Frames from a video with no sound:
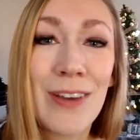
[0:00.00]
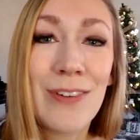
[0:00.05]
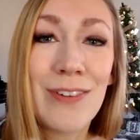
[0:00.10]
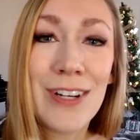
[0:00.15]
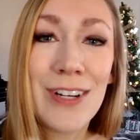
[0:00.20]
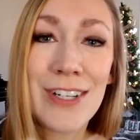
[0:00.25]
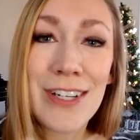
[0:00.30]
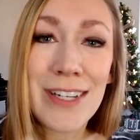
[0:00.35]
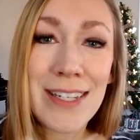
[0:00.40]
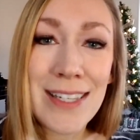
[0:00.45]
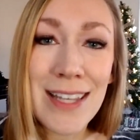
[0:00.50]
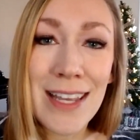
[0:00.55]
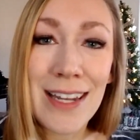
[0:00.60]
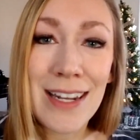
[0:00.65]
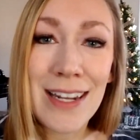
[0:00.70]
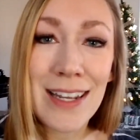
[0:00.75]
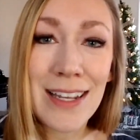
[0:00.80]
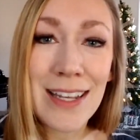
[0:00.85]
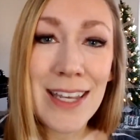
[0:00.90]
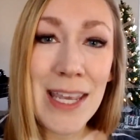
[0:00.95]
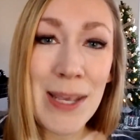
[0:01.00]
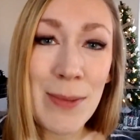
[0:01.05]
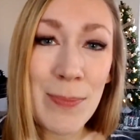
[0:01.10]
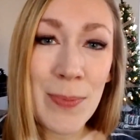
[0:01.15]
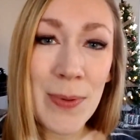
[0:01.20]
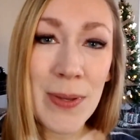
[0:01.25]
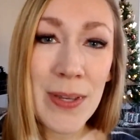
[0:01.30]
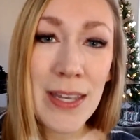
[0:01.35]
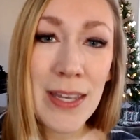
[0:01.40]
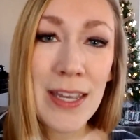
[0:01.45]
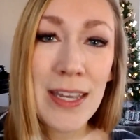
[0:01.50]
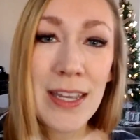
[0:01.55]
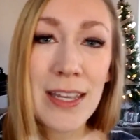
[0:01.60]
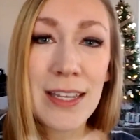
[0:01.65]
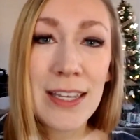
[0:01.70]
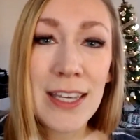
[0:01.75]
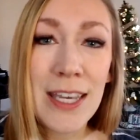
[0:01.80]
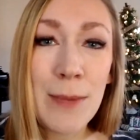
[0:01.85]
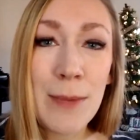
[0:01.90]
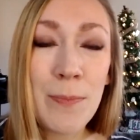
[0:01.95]
we're just gonna keep
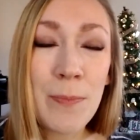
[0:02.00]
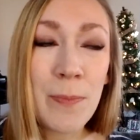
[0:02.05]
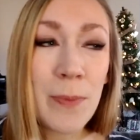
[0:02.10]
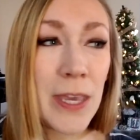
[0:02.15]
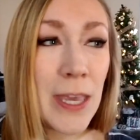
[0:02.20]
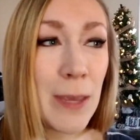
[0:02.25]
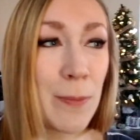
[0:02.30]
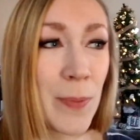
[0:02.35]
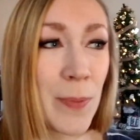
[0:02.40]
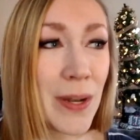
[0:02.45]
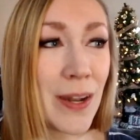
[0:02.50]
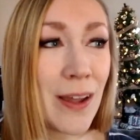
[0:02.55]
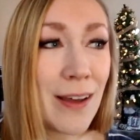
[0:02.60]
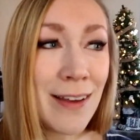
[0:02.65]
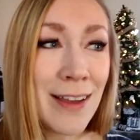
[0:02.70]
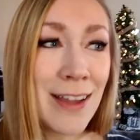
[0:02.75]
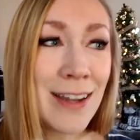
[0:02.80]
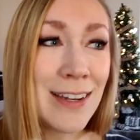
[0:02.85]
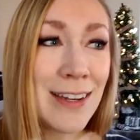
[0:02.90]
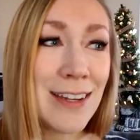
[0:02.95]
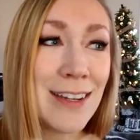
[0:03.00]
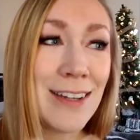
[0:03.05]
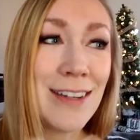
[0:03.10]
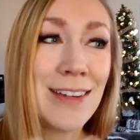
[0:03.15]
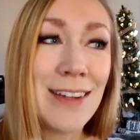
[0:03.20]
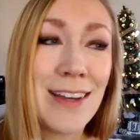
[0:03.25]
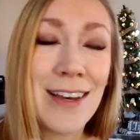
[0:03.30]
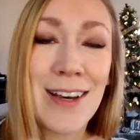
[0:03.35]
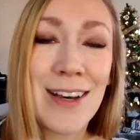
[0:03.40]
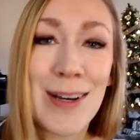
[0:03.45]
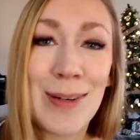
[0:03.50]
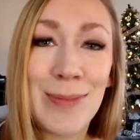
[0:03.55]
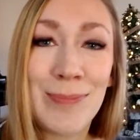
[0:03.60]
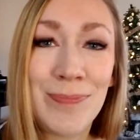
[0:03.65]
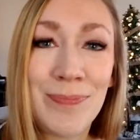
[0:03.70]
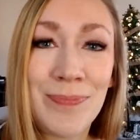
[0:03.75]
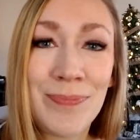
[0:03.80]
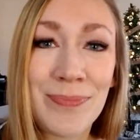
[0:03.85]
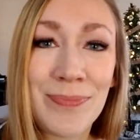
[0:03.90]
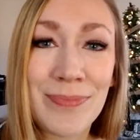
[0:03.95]
keeping on
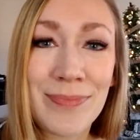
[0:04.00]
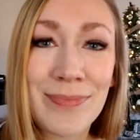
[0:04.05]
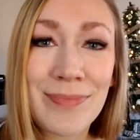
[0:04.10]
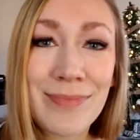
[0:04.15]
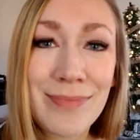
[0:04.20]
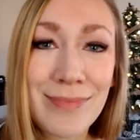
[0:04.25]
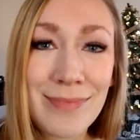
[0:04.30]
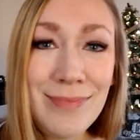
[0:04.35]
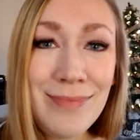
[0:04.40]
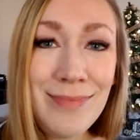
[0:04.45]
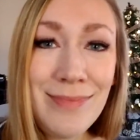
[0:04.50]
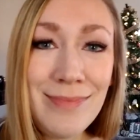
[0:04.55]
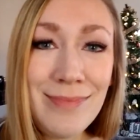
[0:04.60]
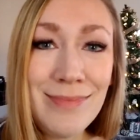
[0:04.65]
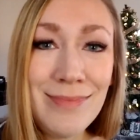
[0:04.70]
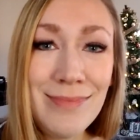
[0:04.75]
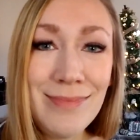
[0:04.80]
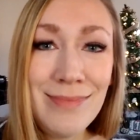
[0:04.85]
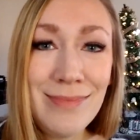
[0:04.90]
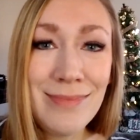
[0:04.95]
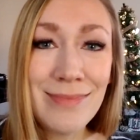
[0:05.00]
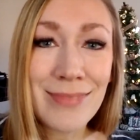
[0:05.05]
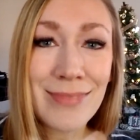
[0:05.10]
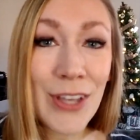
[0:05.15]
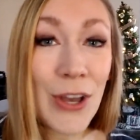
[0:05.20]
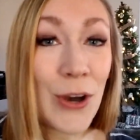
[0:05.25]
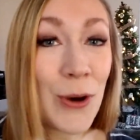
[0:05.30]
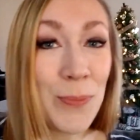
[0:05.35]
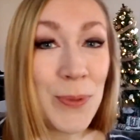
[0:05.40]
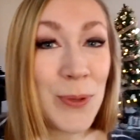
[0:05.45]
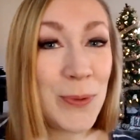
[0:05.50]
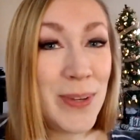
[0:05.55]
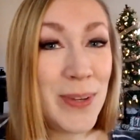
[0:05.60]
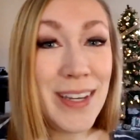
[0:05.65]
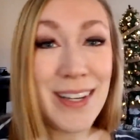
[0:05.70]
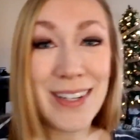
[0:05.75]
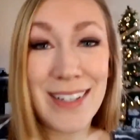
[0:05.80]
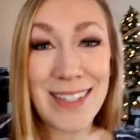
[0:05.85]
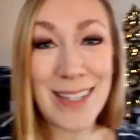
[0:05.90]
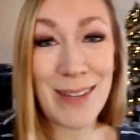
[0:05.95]
and hope that we
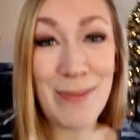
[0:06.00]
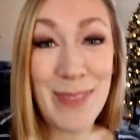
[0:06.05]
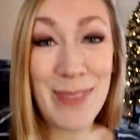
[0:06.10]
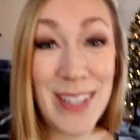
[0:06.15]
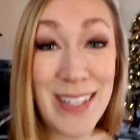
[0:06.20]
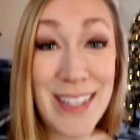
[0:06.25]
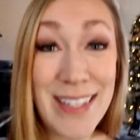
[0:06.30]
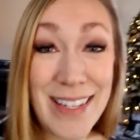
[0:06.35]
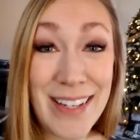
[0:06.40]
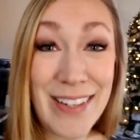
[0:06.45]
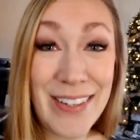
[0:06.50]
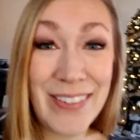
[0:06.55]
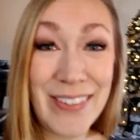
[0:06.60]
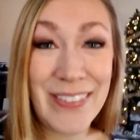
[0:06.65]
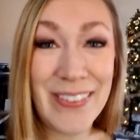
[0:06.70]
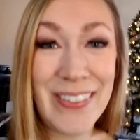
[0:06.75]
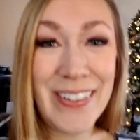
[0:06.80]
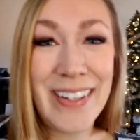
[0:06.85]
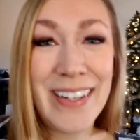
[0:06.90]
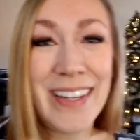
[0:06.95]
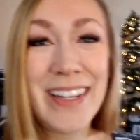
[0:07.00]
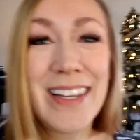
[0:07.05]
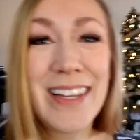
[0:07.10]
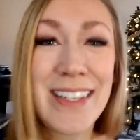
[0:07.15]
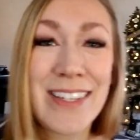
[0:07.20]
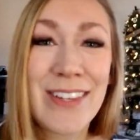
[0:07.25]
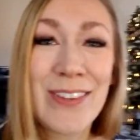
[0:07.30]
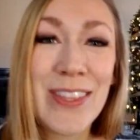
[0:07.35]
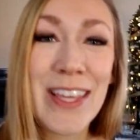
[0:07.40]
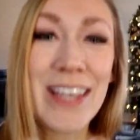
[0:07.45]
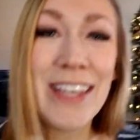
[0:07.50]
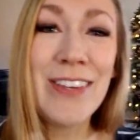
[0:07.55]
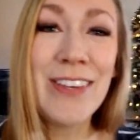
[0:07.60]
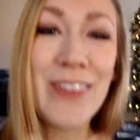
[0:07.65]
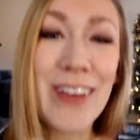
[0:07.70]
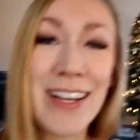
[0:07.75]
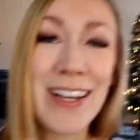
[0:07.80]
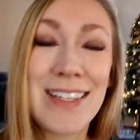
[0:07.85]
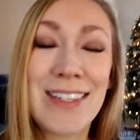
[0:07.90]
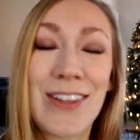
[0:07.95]
hear something soon. So thank
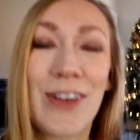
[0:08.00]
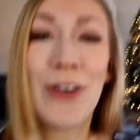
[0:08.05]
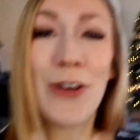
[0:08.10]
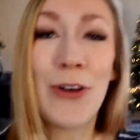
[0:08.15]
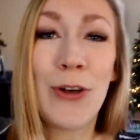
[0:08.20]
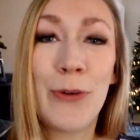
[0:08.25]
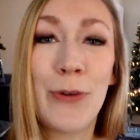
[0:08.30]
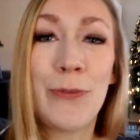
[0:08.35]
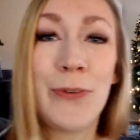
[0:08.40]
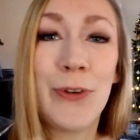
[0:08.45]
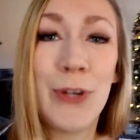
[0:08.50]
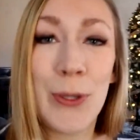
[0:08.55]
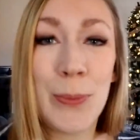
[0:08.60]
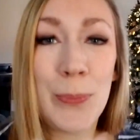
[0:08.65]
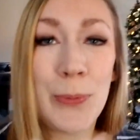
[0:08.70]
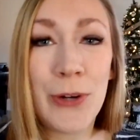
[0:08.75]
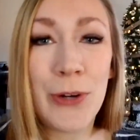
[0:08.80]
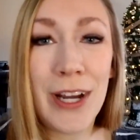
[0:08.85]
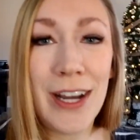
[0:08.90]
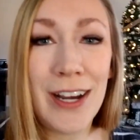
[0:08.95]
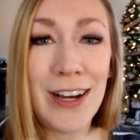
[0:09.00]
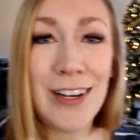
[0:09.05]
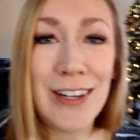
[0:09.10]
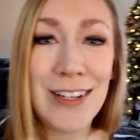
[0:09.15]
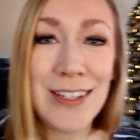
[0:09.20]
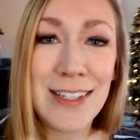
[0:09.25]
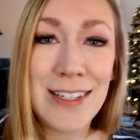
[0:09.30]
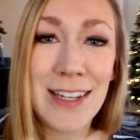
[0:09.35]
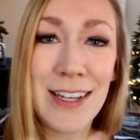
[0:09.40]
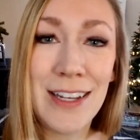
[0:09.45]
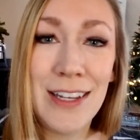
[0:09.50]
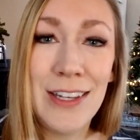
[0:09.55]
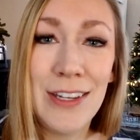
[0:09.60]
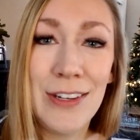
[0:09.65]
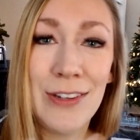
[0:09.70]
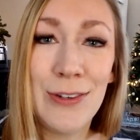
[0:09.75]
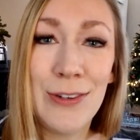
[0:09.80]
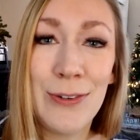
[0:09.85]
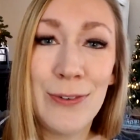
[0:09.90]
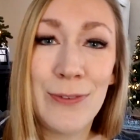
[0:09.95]
you guys all for your prayers. Thank
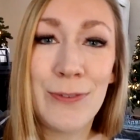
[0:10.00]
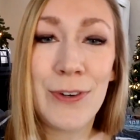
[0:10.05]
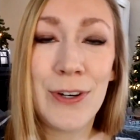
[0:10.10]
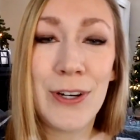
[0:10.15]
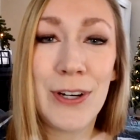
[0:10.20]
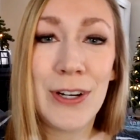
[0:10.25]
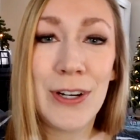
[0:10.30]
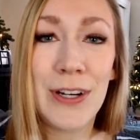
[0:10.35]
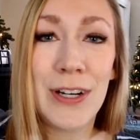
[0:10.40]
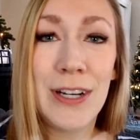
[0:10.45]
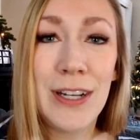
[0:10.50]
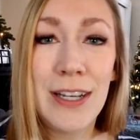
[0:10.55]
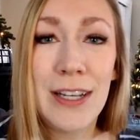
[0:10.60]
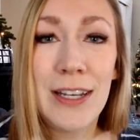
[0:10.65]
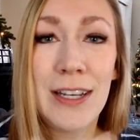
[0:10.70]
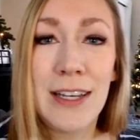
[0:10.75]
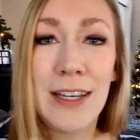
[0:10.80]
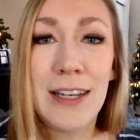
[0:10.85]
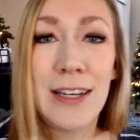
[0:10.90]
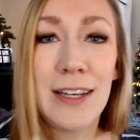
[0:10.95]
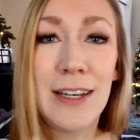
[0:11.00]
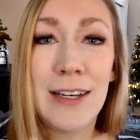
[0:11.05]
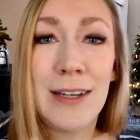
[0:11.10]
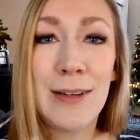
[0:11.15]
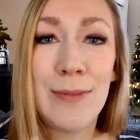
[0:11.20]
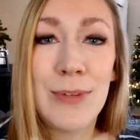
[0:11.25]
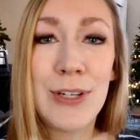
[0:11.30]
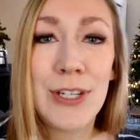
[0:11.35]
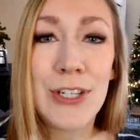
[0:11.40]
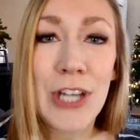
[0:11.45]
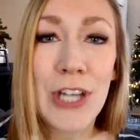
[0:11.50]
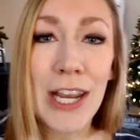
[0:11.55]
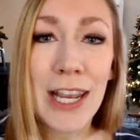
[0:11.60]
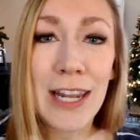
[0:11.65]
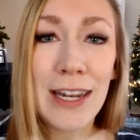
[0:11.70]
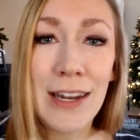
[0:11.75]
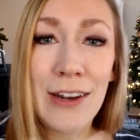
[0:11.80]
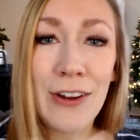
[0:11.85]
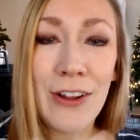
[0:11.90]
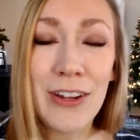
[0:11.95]
you for just
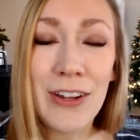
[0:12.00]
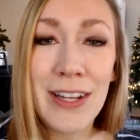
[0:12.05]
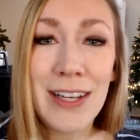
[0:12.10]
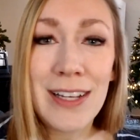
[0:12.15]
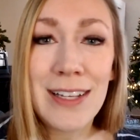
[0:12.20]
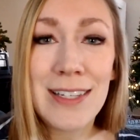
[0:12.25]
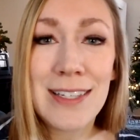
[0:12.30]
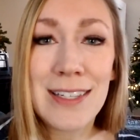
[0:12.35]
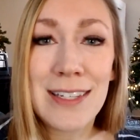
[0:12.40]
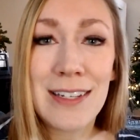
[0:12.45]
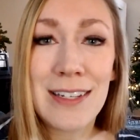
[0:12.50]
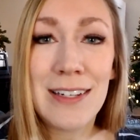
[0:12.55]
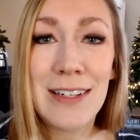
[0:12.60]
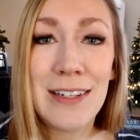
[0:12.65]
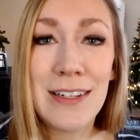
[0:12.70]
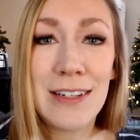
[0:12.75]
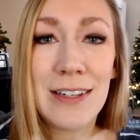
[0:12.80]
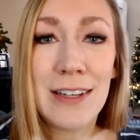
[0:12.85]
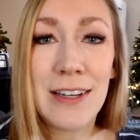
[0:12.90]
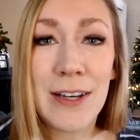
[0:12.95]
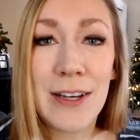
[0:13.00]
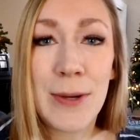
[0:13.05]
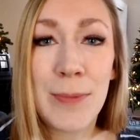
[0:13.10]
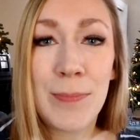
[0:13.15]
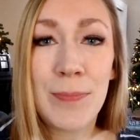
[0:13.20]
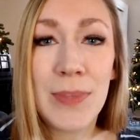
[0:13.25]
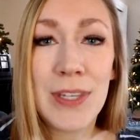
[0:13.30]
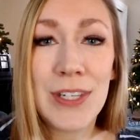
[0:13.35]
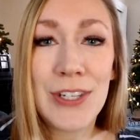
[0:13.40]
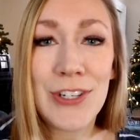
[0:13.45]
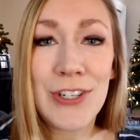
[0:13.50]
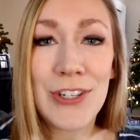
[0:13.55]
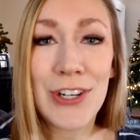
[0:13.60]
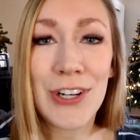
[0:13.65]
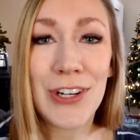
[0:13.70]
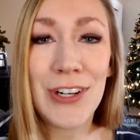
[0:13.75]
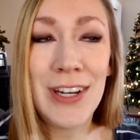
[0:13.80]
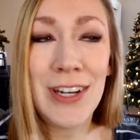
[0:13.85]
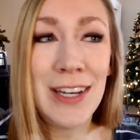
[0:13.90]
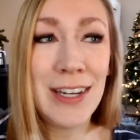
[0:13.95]
checking in on us and this
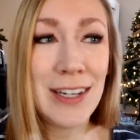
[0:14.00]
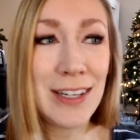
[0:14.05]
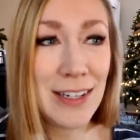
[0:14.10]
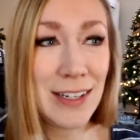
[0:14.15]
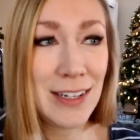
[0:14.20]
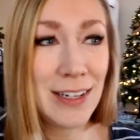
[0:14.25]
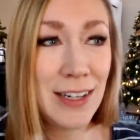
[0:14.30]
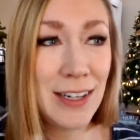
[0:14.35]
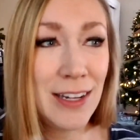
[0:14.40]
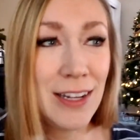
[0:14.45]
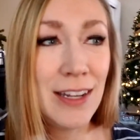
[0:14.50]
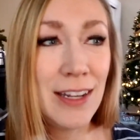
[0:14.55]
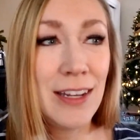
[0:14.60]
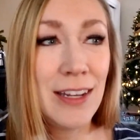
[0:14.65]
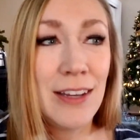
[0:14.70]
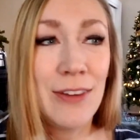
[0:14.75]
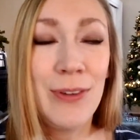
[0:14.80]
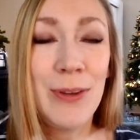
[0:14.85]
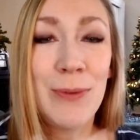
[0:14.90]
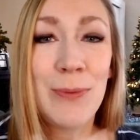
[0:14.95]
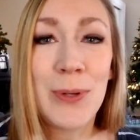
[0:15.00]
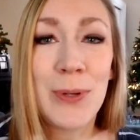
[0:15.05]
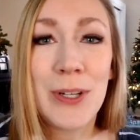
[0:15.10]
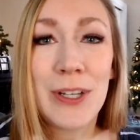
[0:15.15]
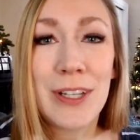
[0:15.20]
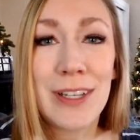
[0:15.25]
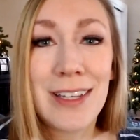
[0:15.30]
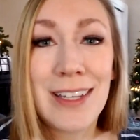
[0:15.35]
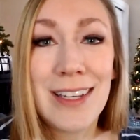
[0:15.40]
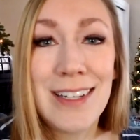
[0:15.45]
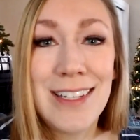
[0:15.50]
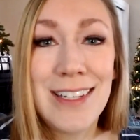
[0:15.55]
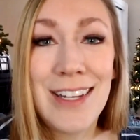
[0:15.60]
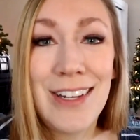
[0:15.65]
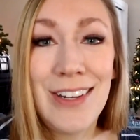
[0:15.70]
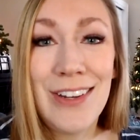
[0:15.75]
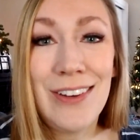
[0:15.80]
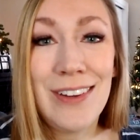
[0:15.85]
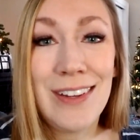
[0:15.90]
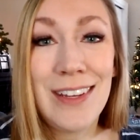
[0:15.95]
journey, and we will
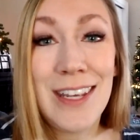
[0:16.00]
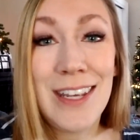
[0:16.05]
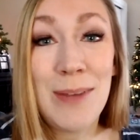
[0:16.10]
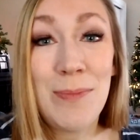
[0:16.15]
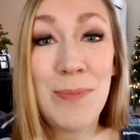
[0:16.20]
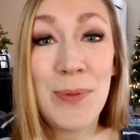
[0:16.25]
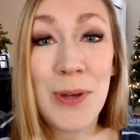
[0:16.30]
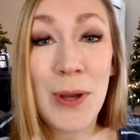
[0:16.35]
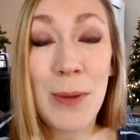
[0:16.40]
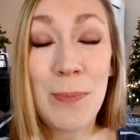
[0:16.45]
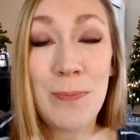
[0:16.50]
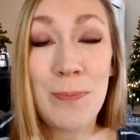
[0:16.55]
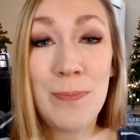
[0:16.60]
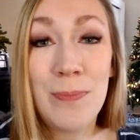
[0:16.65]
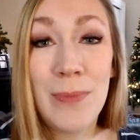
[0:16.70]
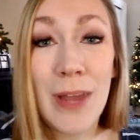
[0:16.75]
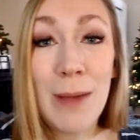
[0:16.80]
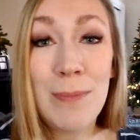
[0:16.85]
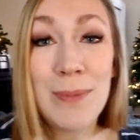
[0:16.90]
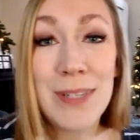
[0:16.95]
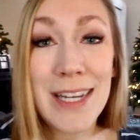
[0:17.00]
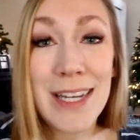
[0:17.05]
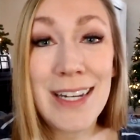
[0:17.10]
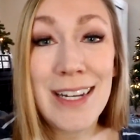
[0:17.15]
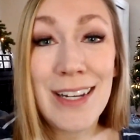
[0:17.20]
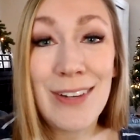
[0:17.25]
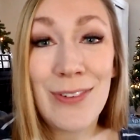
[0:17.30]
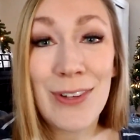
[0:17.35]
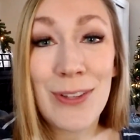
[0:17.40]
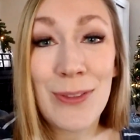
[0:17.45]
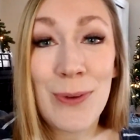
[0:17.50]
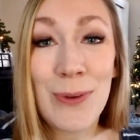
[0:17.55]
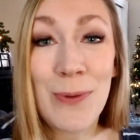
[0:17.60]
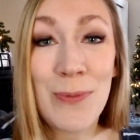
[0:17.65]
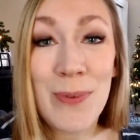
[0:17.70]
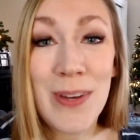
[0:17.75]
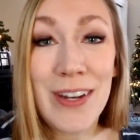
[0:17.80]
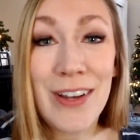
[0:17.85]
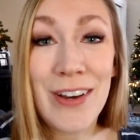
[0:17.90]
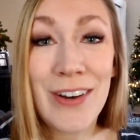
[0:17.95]
continue to keep you updated with
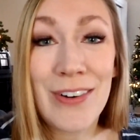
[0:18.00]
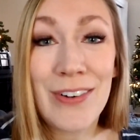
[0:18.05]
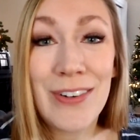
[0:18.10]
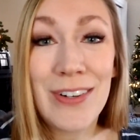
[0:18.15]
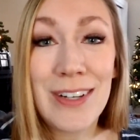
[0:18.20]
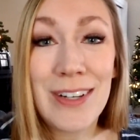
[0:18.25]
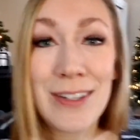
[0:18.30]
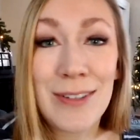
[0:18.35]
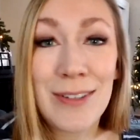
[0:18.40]
what we know.